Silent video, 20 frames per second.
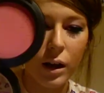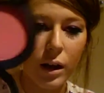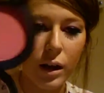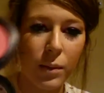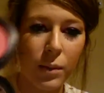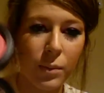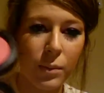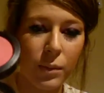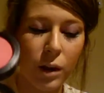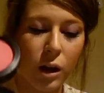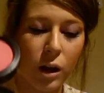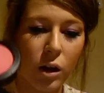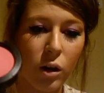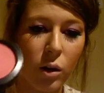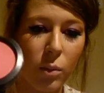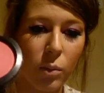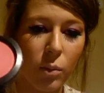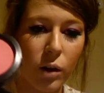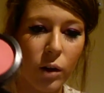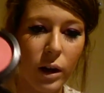a
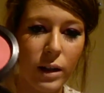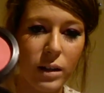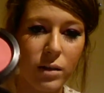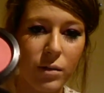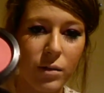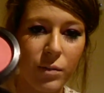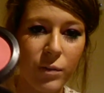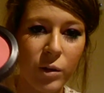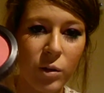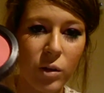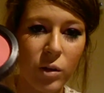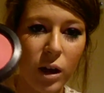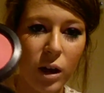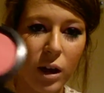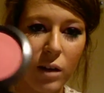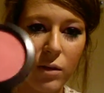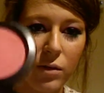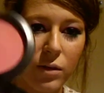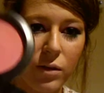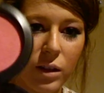lot brighter in real
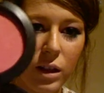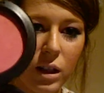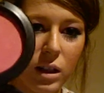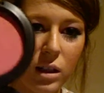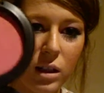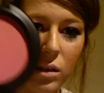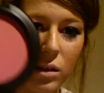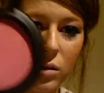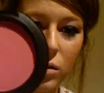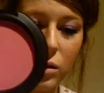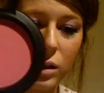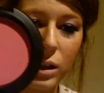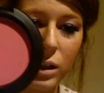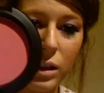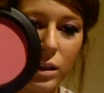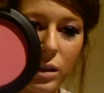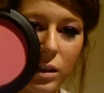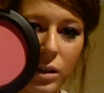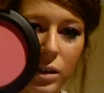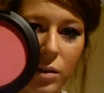life than it does on
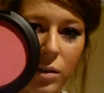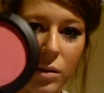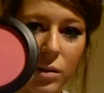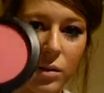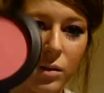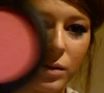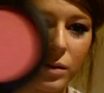this, so